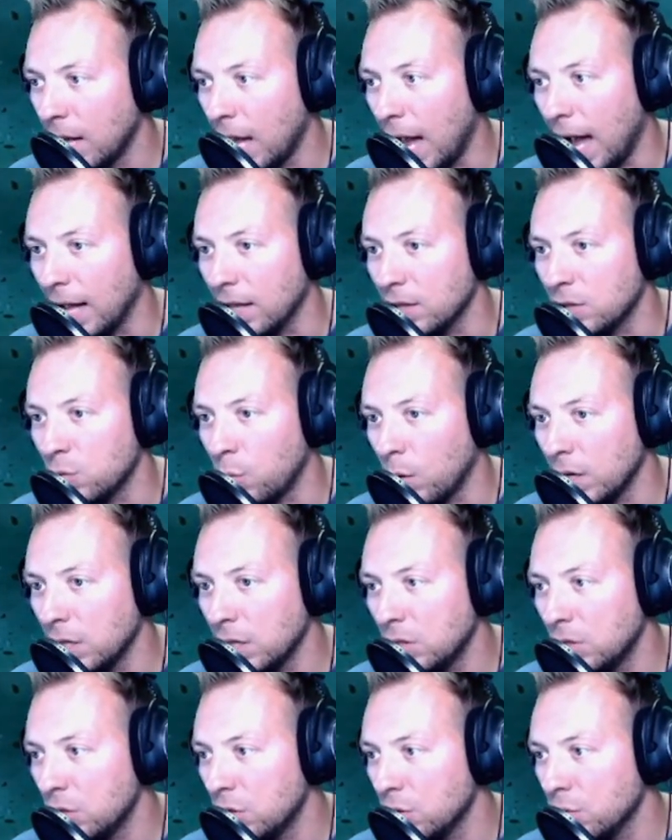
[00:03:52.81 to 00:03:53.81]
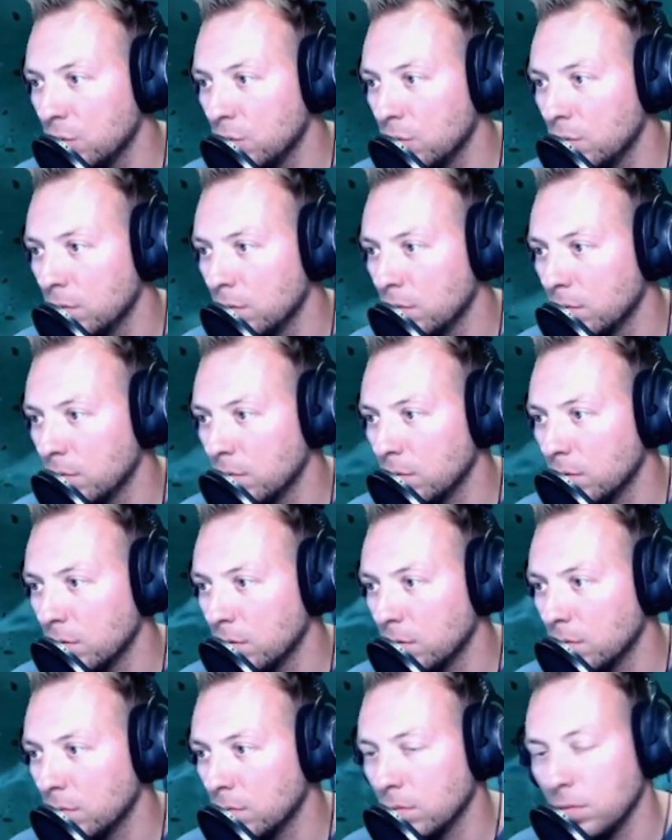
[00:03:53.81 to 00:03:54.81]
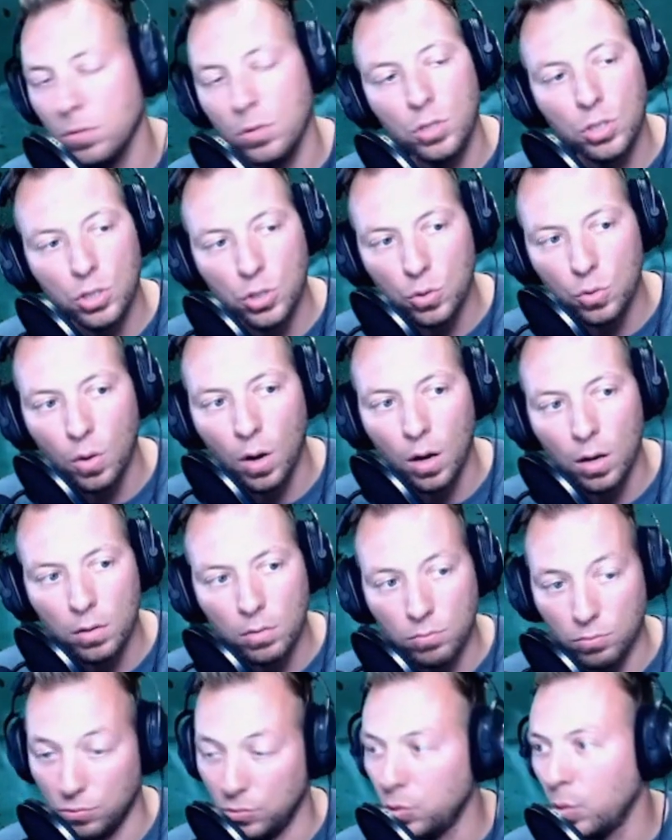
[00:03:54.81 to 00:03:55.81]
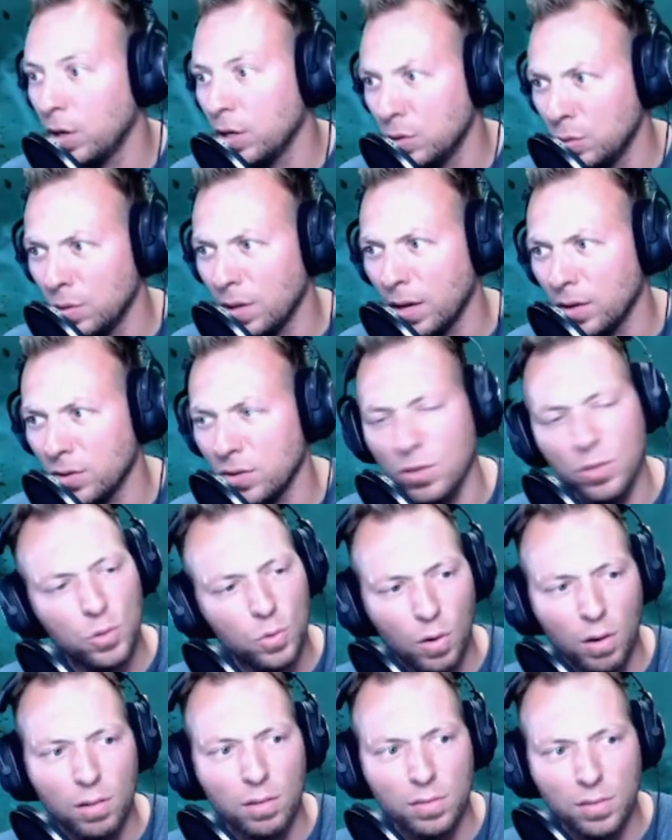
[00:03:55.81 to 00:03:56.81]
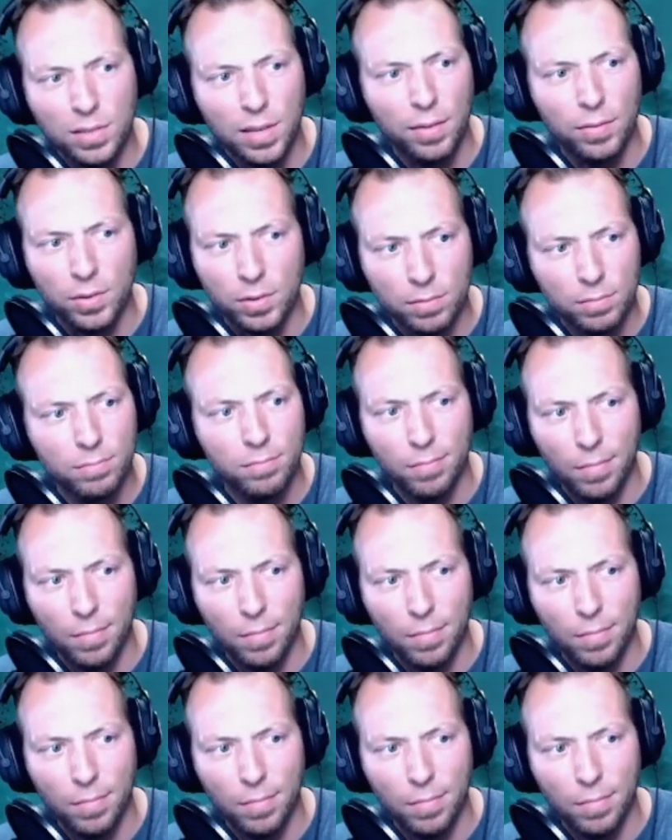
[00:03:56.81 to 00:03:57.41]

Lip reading: at 22,207.